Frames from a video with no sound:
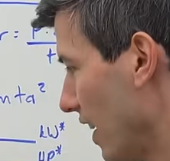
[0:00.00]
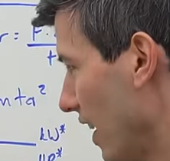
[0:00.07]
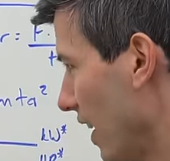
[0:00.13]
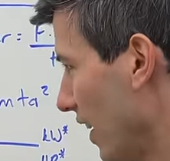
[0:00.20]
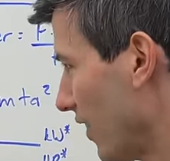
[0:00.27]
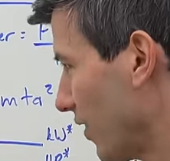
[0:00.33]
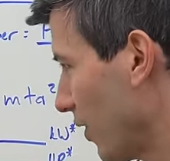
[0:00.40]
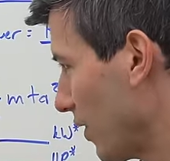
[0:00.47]

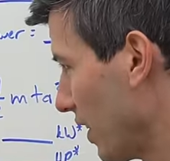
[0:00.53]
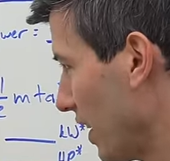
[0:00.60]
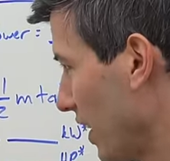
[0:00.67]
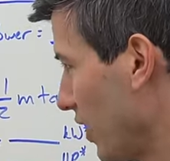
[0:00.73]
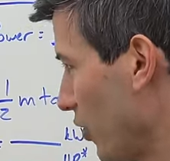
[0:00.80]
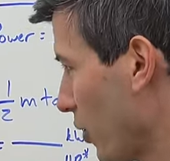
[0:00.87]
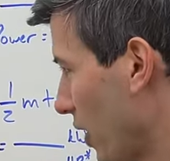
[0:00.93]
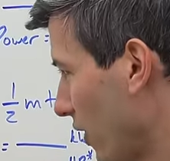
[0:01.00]
Uh,
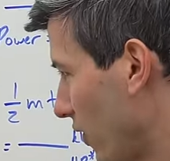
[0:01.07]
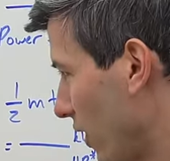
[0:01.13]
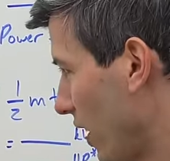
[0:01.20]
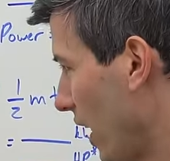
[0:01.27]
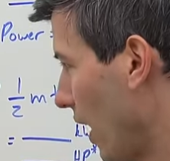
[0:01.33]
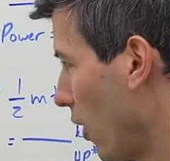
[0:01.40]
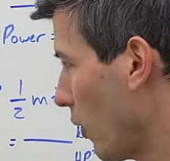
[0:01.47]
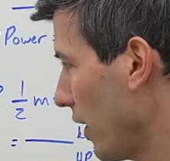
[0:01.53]
certainly, you can see
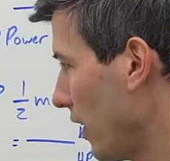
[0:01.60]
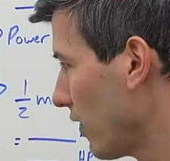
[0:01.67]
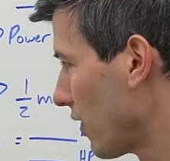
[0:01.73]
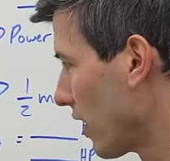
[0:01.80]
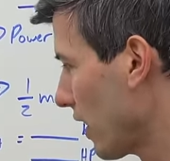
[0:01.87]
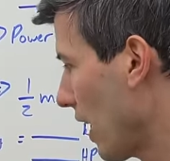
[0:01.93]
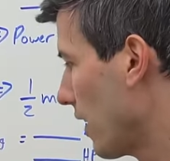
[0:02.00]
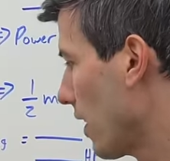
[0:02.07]
how
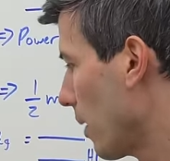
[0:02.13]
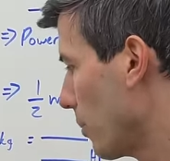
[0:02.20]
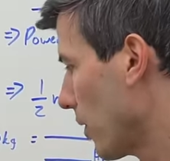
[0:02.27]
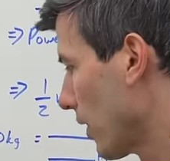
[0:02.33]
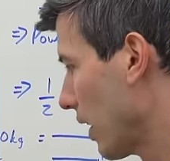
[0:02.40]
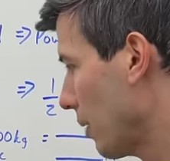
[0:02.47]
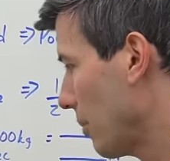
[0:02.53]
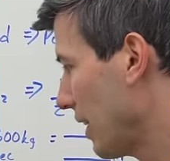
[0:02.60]
easily that
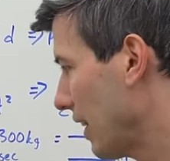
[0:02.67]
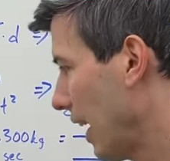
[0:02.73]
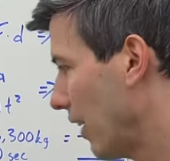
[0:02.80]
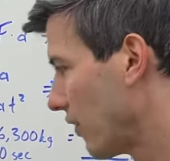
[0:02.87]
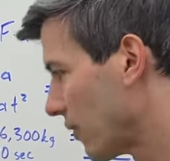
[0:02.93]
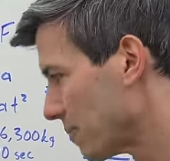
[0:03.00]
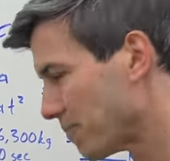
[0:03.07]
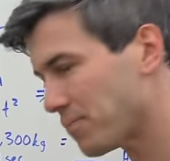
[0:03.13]
number can be
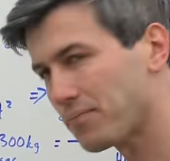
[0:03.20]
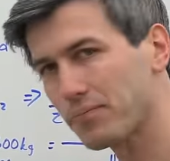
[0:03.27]
less.